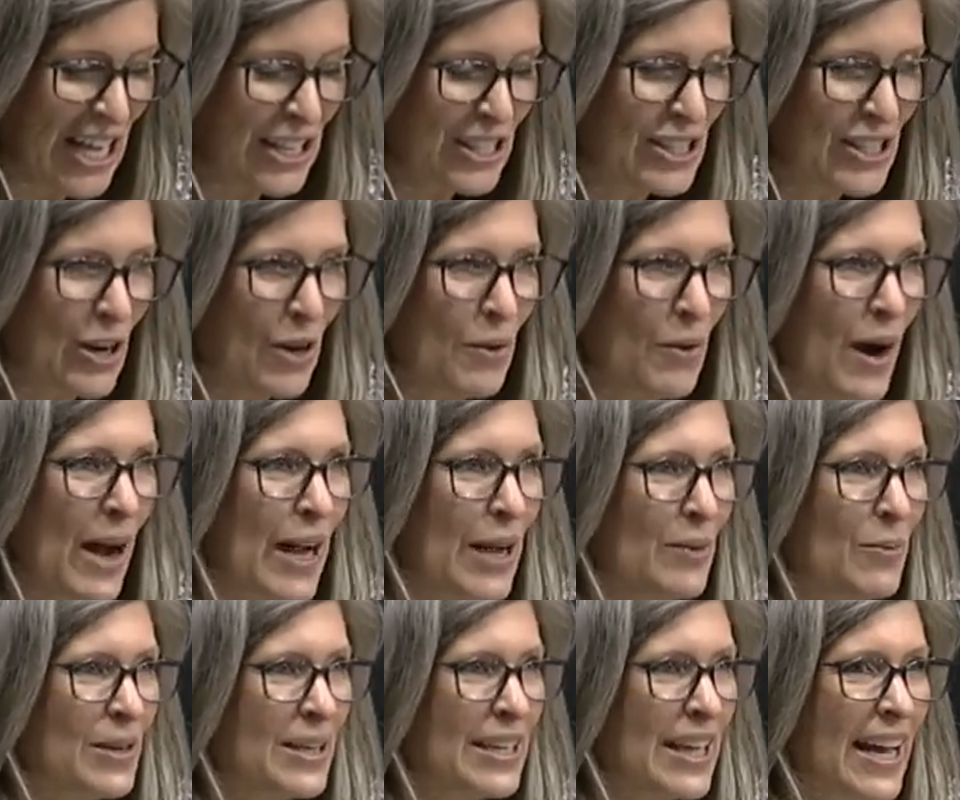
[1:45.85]
So
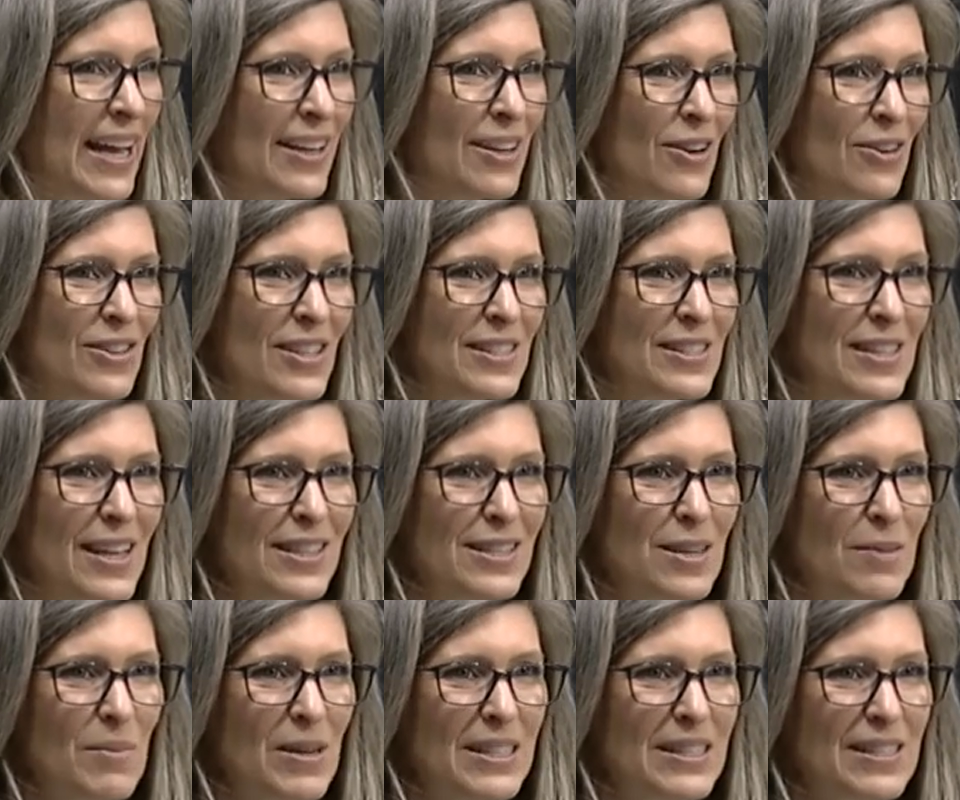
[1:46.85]
I would echo the
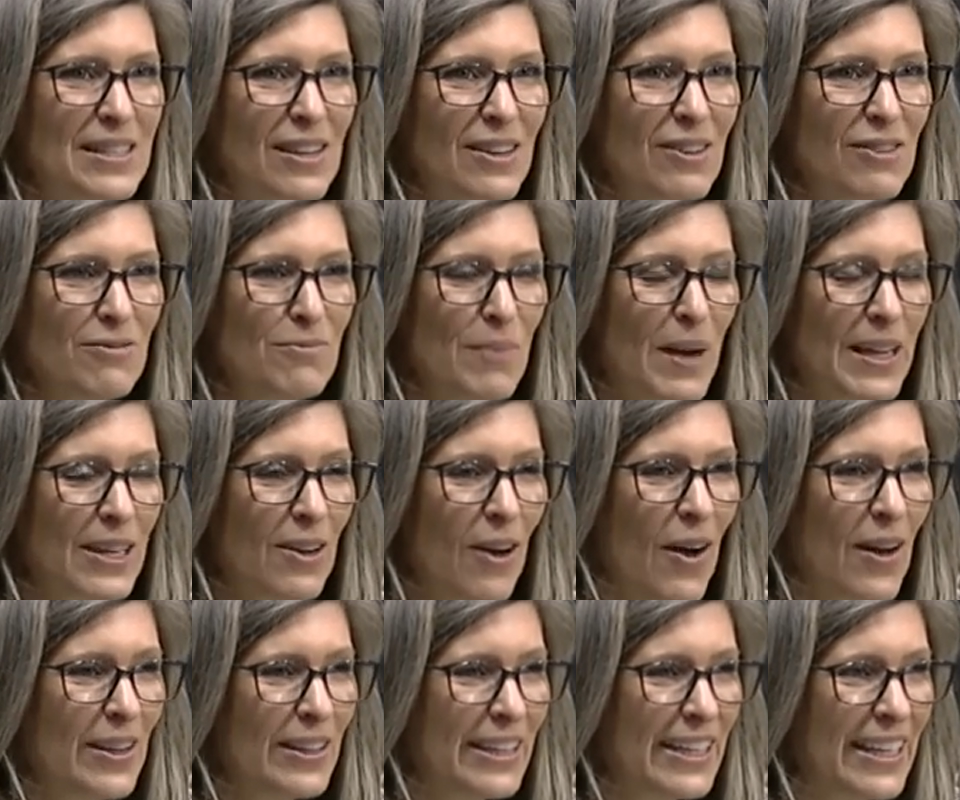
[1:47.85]
sentiments of my
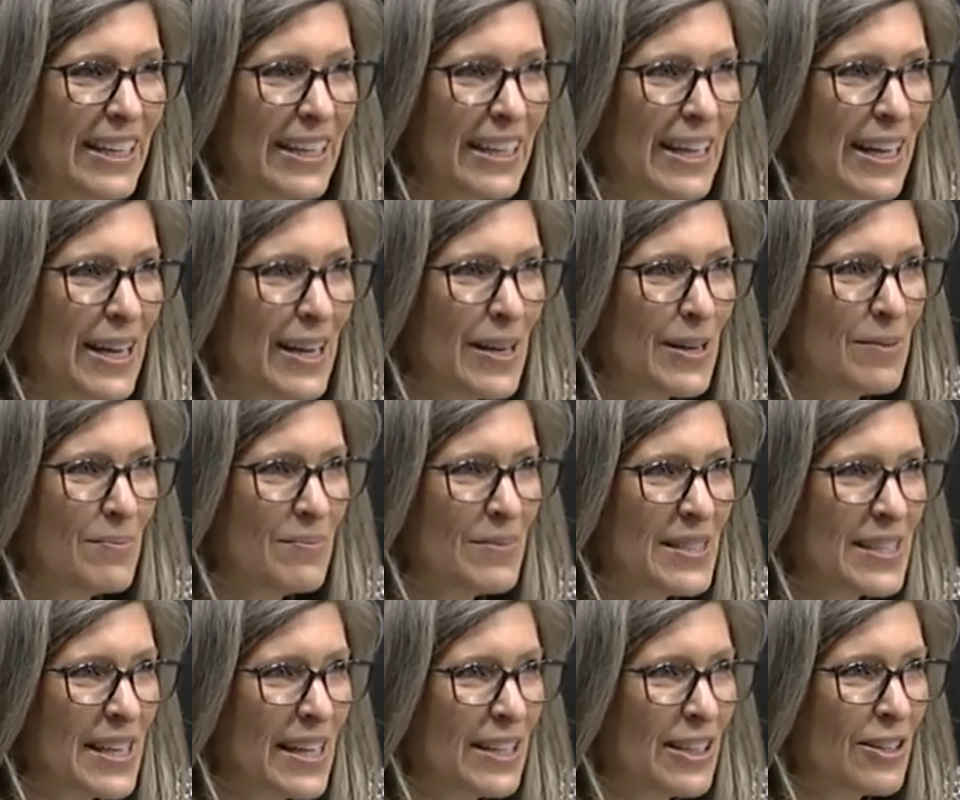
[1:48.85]
colleague, um,
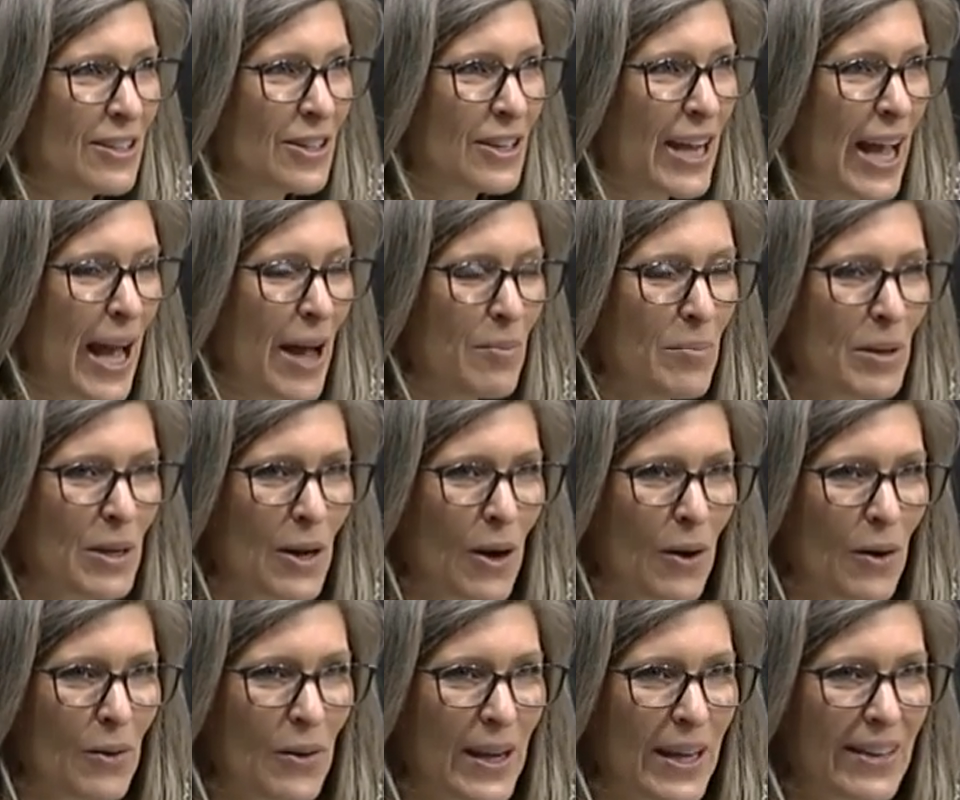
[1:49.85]
Senator
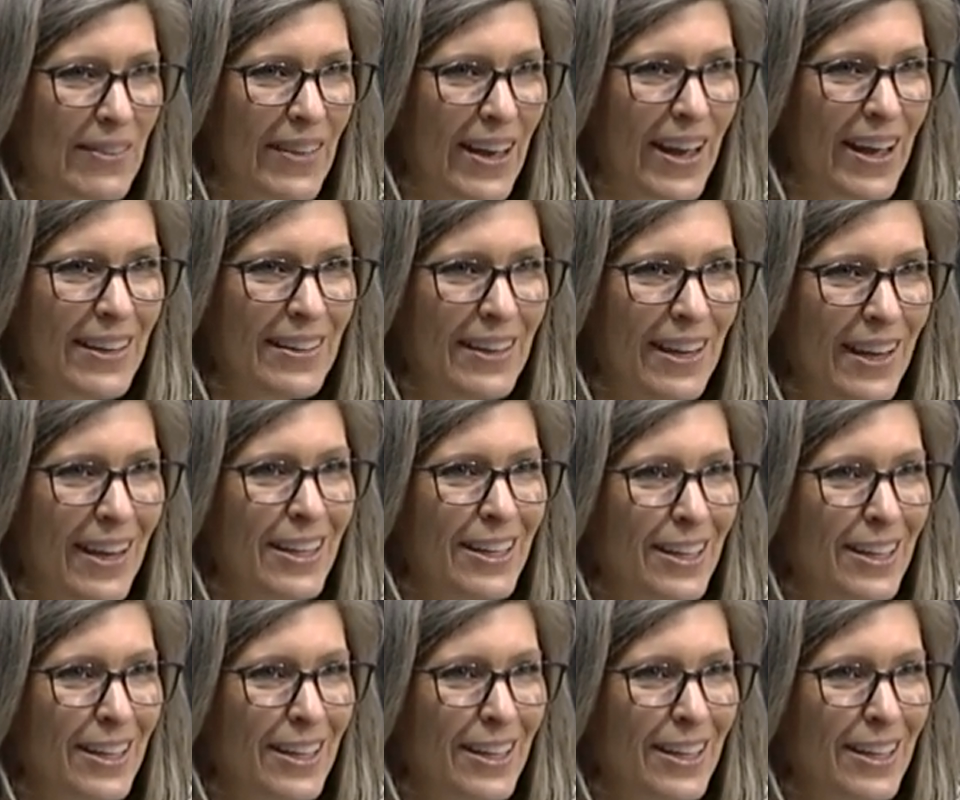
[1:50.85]
Capito, in that.